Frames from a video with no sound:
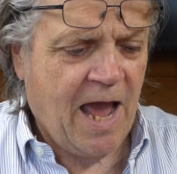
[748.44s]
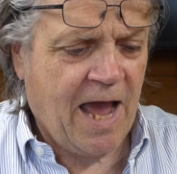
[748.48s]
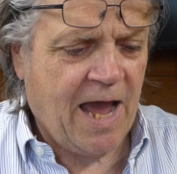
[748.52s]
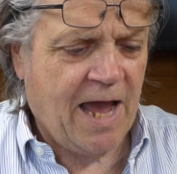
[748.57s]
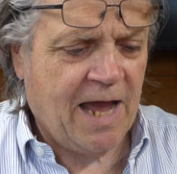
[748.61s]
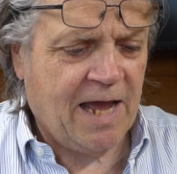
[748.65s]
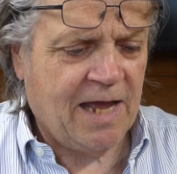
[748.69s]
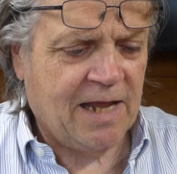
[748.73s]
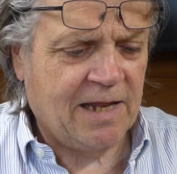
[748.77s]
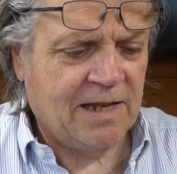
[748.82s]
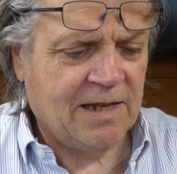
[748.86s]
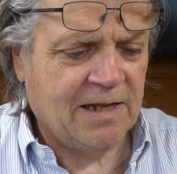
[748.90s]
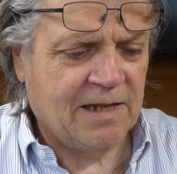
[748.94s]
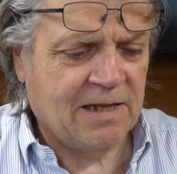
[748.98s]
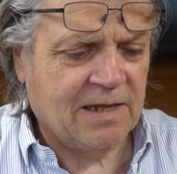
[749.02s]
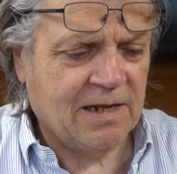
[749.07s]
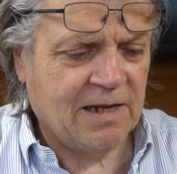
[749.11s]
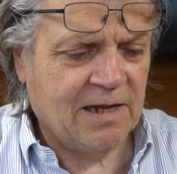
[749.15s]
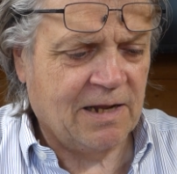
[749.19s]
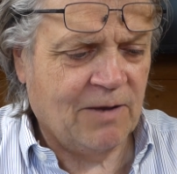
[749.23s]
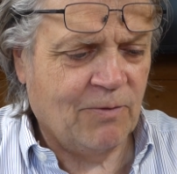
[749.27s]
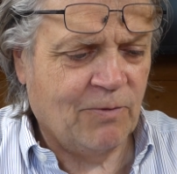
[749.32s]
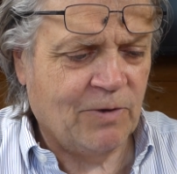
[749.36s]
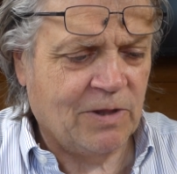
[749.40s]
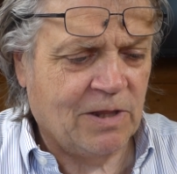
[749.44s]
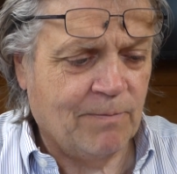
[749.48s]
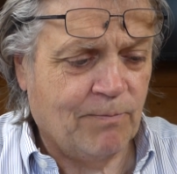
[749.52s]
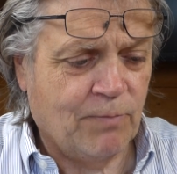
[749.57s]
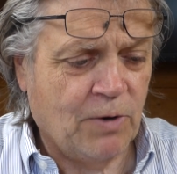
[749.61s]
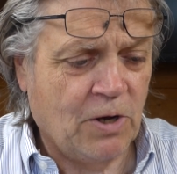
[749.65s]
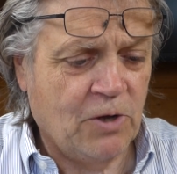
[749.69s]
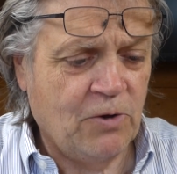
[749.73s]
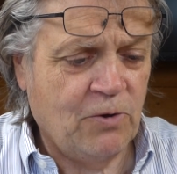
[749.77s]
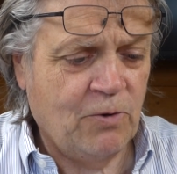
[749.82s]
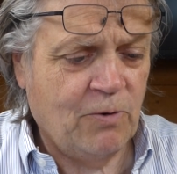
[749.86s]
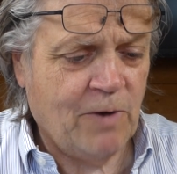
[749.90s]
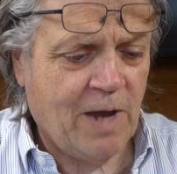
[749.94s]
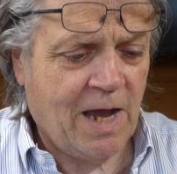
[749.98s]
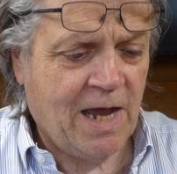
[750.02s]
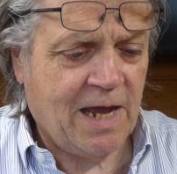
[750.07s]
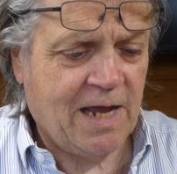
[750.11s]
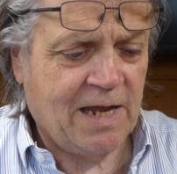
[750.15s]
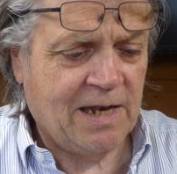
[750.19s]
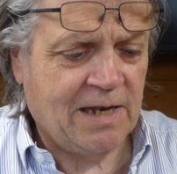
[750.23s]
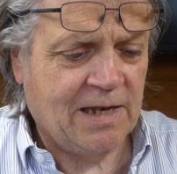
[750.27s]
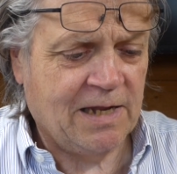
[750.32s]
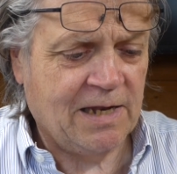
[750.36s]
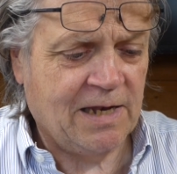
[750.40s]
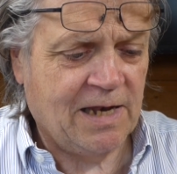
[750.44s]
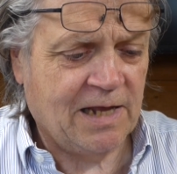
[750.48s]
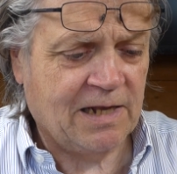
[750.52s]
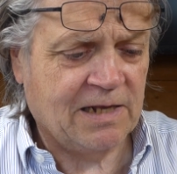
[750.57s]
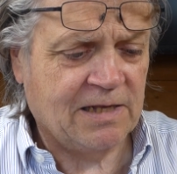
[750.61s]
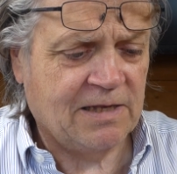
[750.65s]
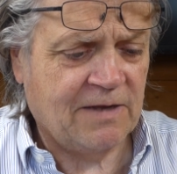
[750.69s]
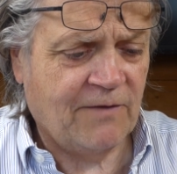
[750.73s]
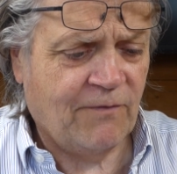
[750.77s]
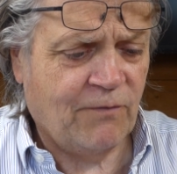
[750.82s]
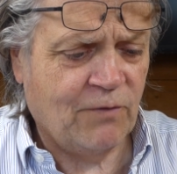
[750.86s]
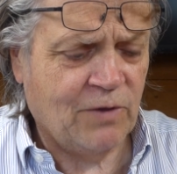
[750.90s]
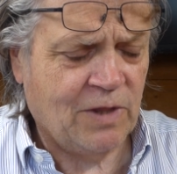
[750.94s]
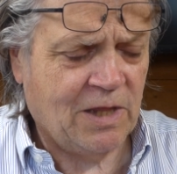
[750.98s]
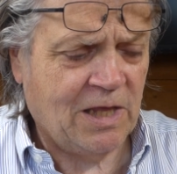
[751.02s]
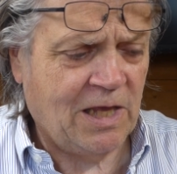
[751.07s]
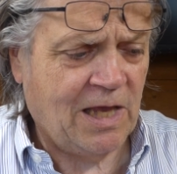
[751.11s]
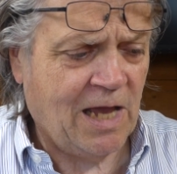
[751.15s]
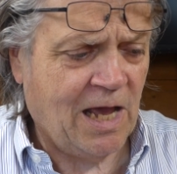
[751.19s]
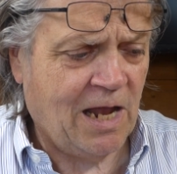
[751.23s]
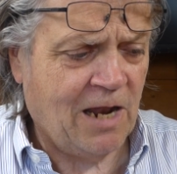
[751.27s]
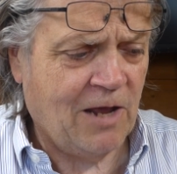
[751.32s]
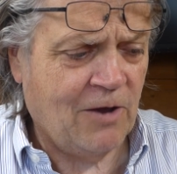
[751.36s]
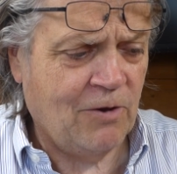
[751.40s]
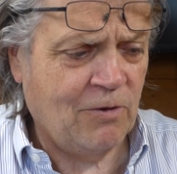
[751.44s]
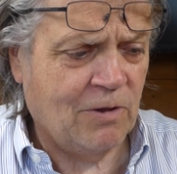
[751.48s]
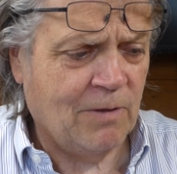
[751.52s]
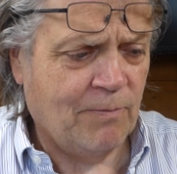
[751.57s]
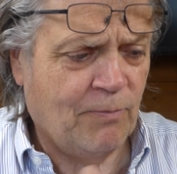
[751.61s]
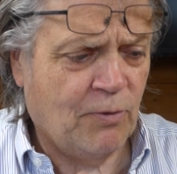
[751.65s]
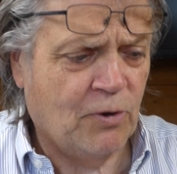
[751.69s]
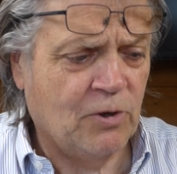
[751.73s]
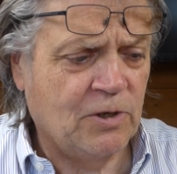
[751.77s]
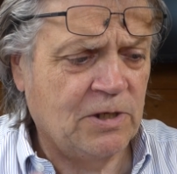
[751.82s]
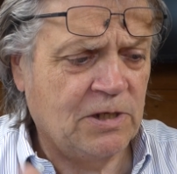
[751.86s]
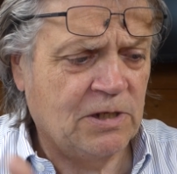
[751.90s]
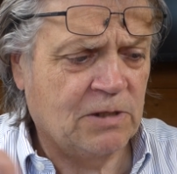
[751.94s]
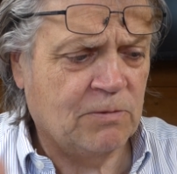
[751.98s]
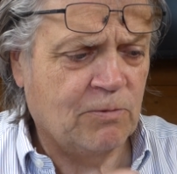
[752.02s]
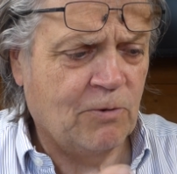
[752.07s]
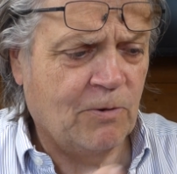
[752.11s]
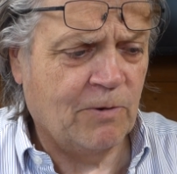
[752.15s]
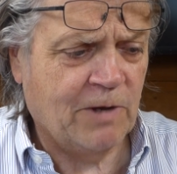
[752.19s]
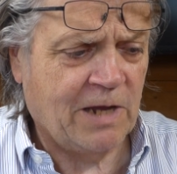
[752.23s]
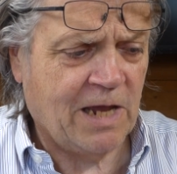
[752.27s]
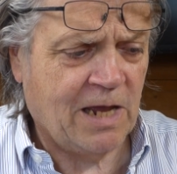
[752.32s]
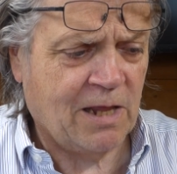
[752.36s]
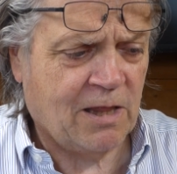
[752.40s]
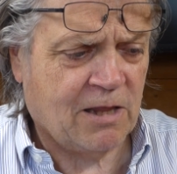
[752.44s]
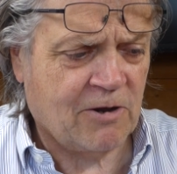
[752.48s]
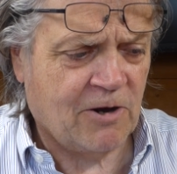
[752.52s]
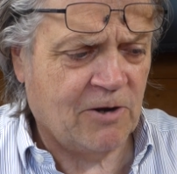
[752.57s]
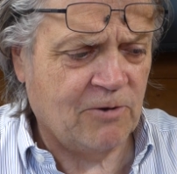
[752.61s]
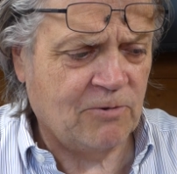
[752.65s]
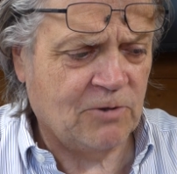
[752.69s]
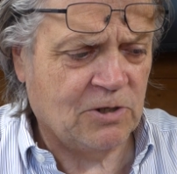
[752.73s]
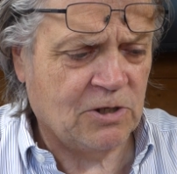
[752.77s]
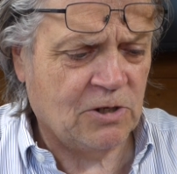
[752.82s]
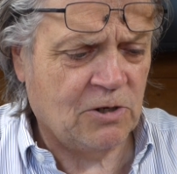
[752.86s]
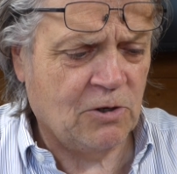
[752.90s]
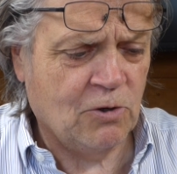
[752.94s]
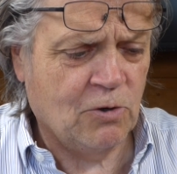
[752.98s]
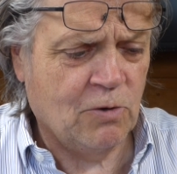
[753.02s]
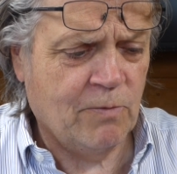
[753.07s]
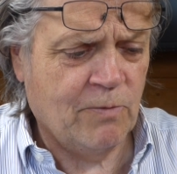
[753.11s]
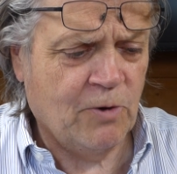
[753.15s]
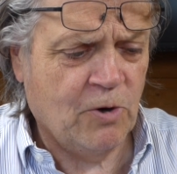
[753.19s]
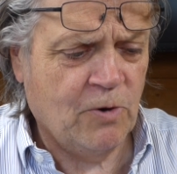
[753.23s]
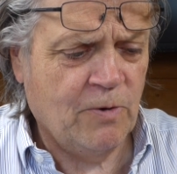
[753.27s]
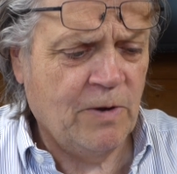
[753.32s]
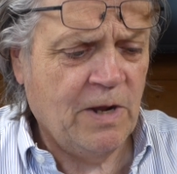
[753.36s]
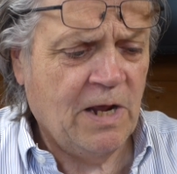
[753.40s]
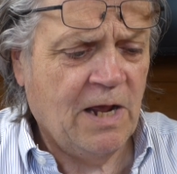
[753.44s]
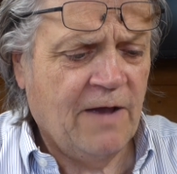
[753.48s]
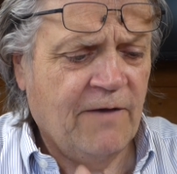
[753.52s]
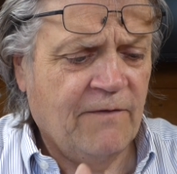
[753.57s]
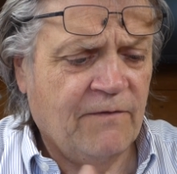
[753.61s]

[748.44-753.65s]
and with the blue and the negative with the yellow, the points will get thrown to normal.